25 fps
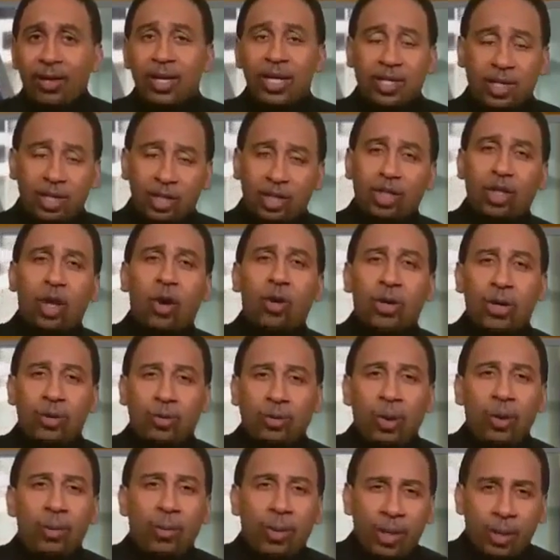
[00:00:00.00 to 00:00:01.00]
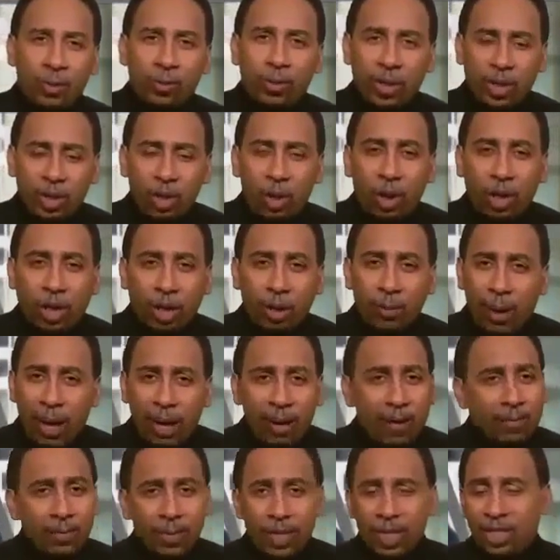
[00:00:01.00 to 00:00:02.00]
This is Tony Romo that we're talking
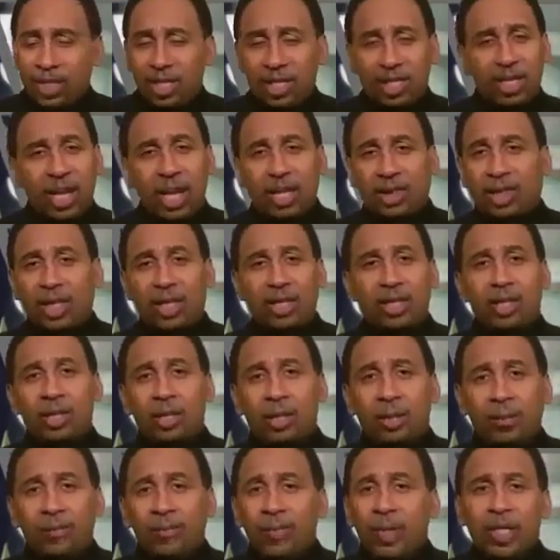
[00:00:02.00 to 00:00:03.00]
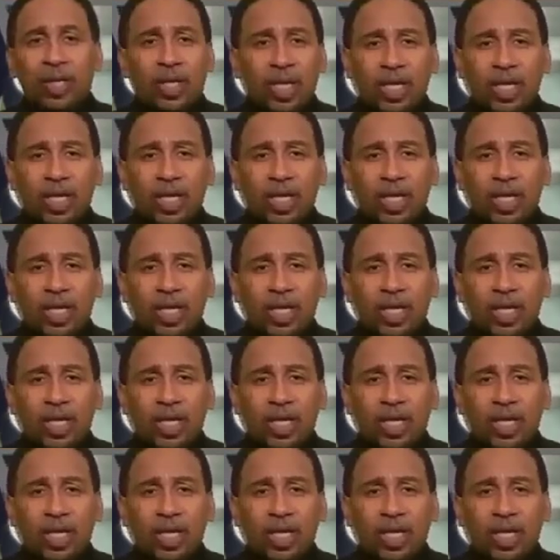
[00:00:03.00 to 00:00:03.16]
about. This is nothing new.